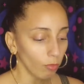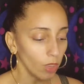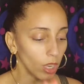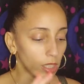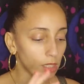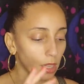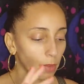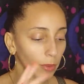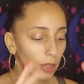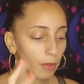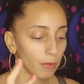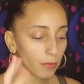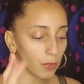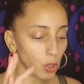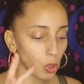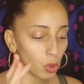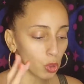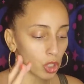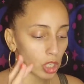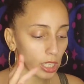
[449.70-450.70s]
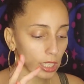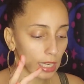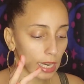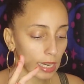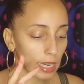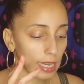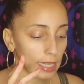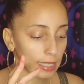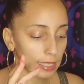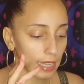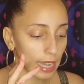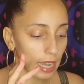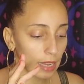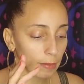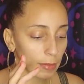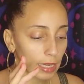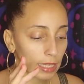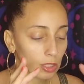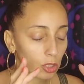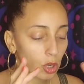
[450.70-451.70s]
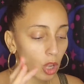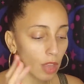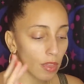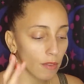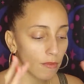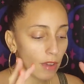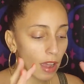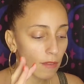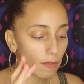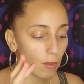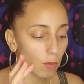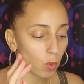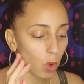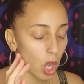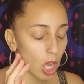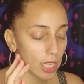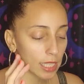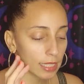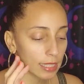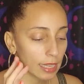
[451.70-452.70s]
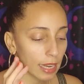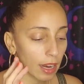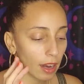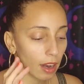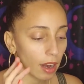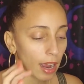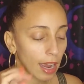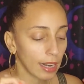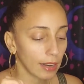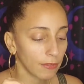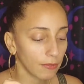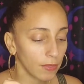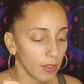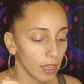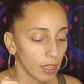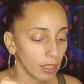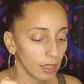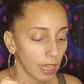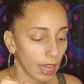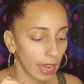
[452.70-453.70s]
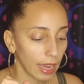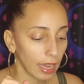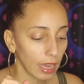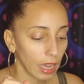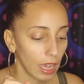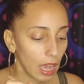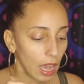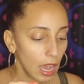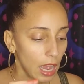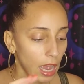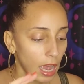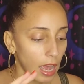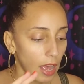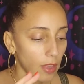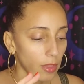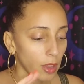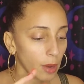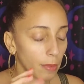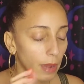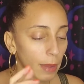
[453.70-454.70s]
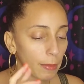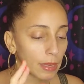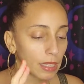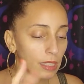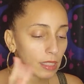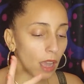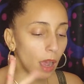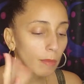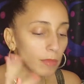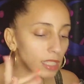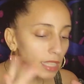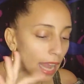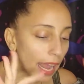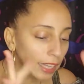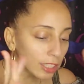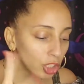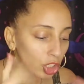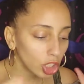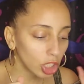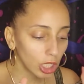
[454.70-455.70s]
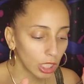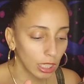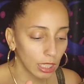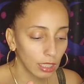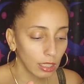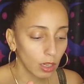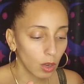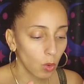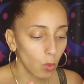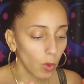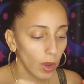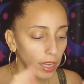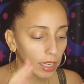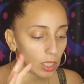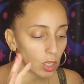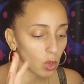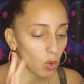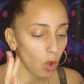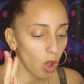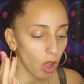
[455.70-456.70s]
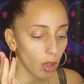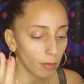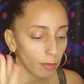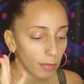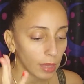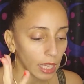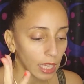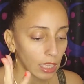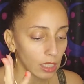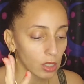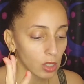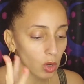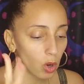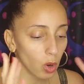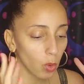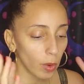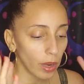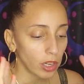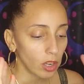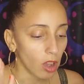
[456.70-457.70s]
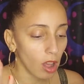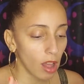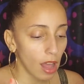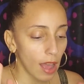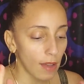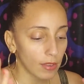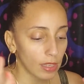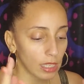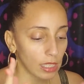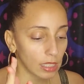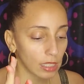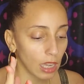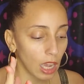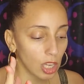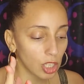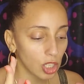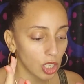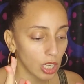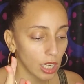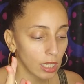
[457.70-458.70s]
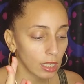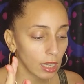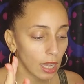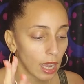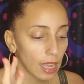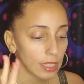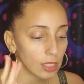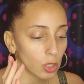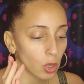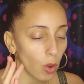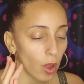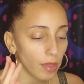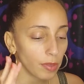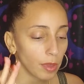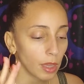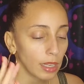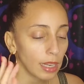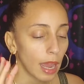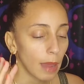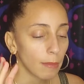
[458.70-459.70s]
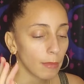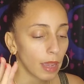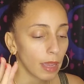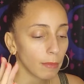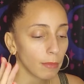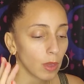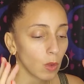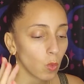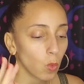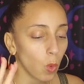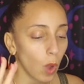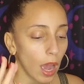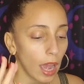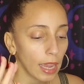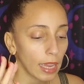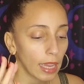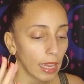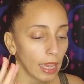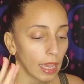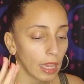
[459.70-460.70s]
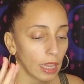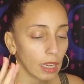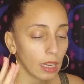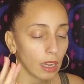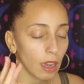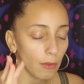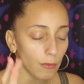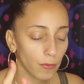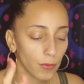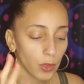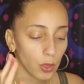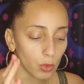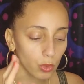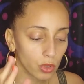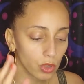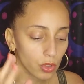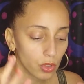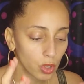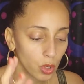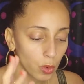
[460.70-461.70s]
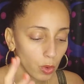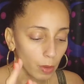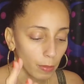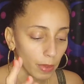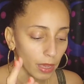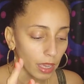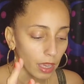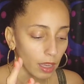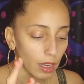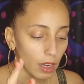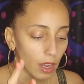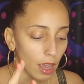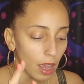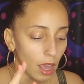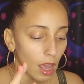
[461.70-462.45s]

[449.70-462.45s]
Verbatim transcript: some confusion, like I said, because you got the five of wands here and I feel like there might be some tension when you all meet or when you all have a discussion. And so I think that might be why it confuses you a bit.